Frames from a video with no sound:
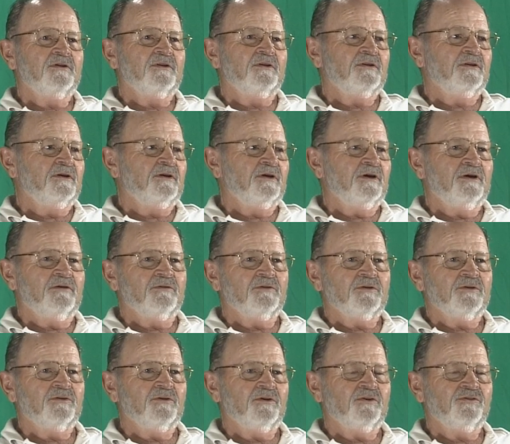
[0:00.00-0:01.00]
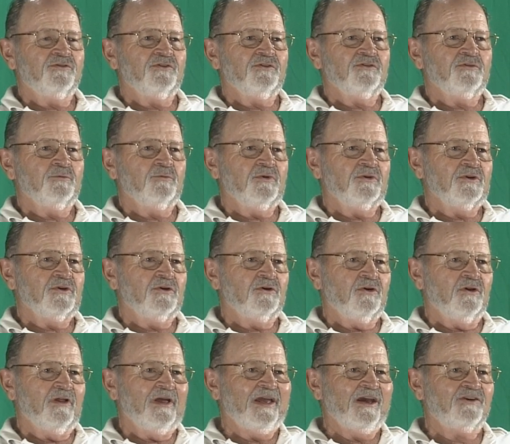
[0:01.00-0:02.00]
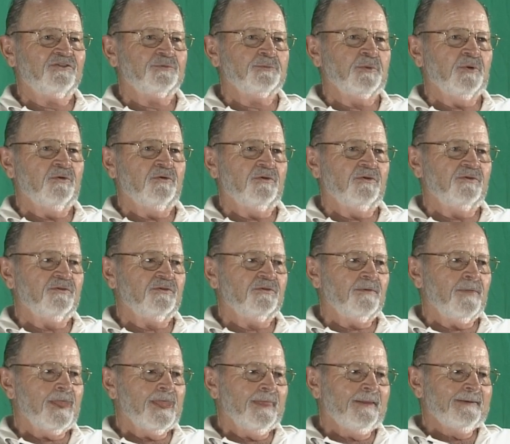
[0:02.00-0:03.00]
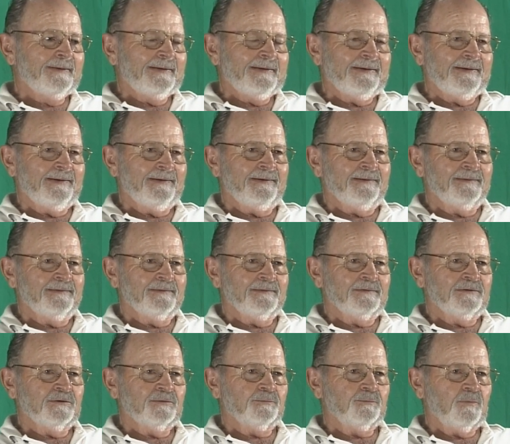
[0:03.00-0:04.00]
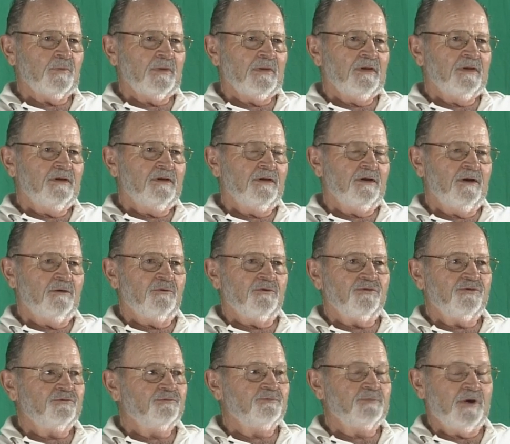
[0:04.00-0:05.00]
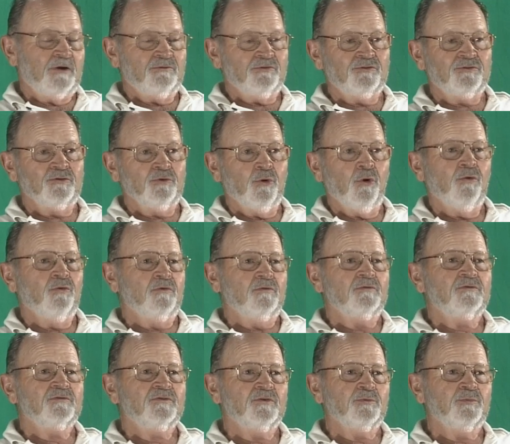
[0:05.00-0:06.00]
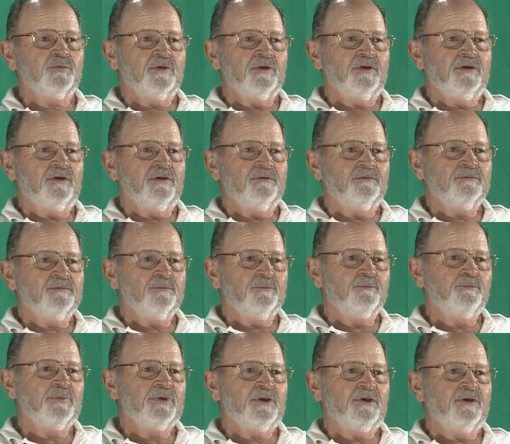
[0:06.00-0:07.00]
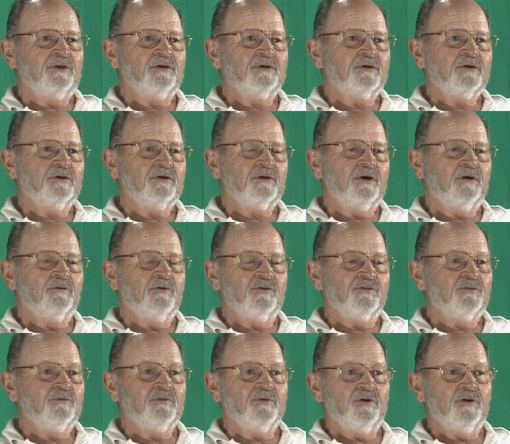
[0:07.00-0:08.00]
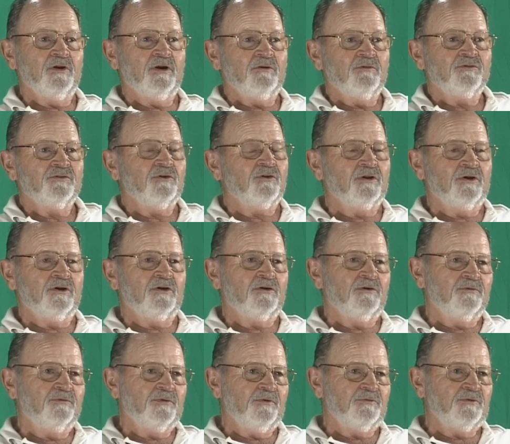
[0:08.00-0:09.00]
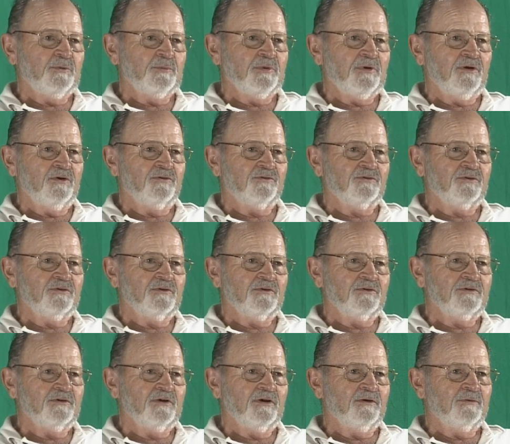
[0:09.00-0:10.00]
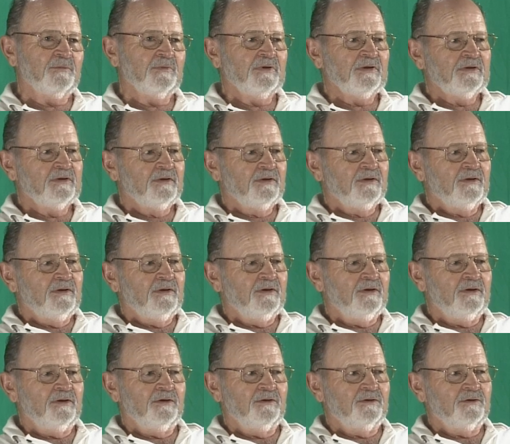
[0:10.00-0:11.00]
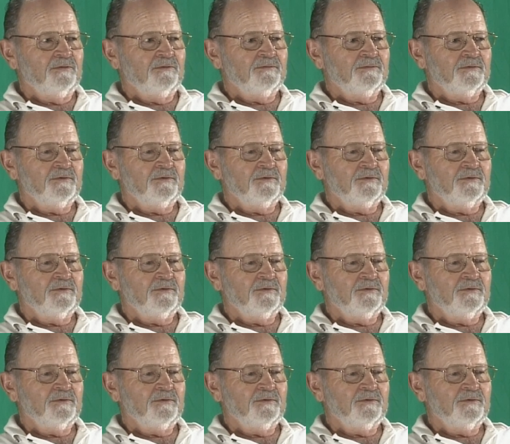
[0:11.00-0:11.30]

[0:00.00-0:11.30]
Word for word: they have a, a system what they call exponents. And uh, I was I was too old to play B I wasn't very, I was only 150 pounds at the time. And,